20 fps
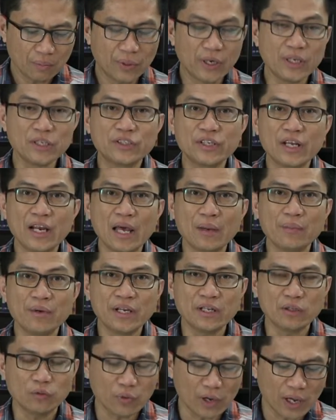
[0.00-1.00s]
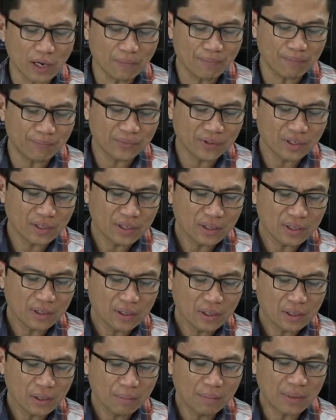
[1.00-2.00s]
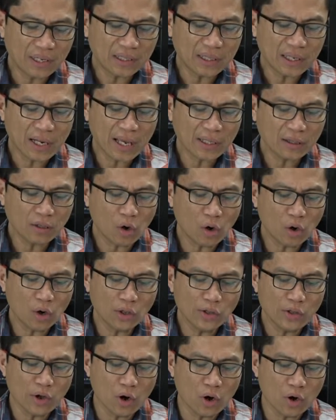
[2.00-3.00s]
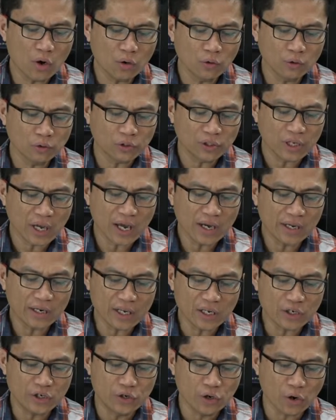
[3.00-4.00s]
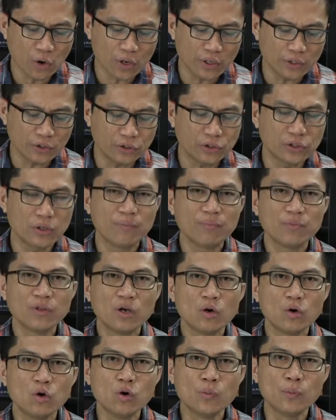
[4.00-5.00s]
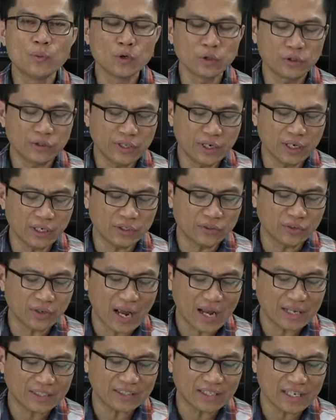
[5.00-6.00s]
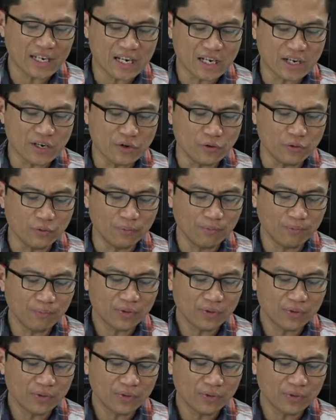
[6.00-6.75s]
Verse 11 and 12. But let all those rejoice who put their trust in you.